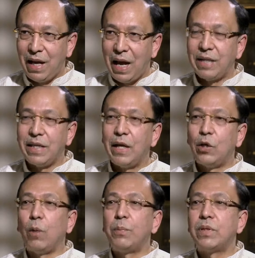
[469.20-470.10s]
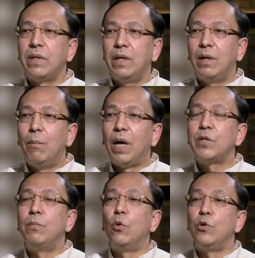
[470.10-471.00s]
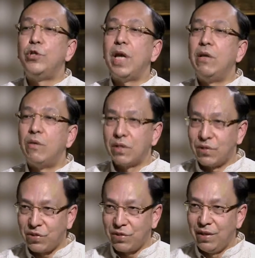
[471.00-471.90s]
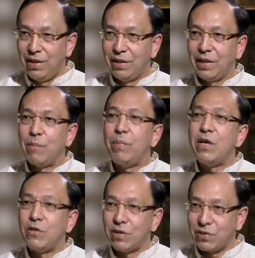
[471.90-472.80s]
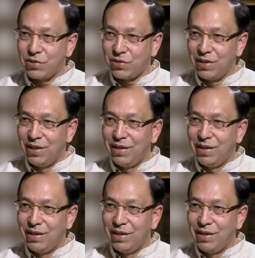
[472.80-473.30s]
and adopt much more generous, capacious,